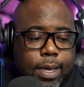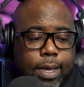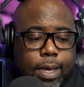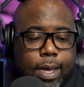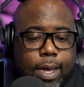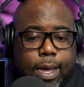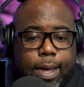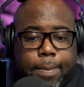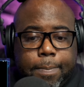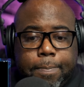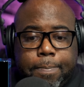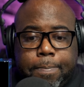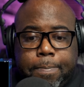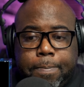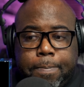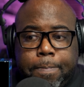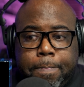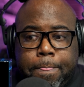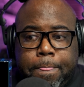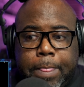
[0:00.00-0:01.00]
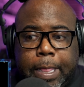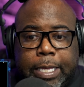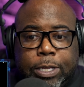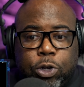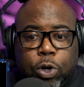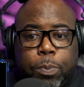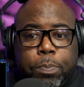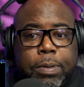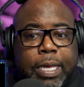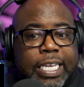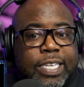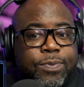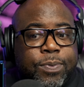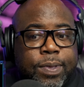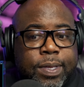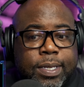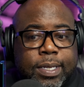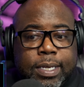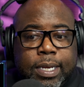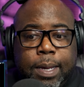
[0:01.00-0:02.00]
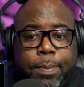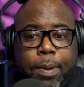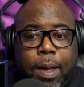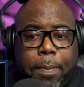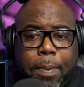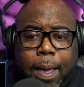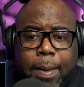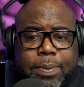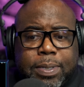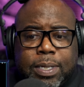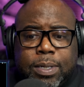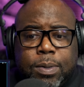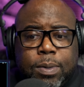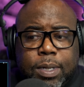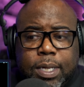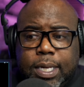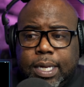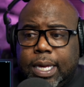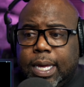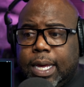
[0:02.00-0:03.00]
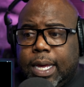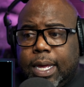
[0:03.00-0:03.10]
Um, is there a place for this in hip hop? Absolutely.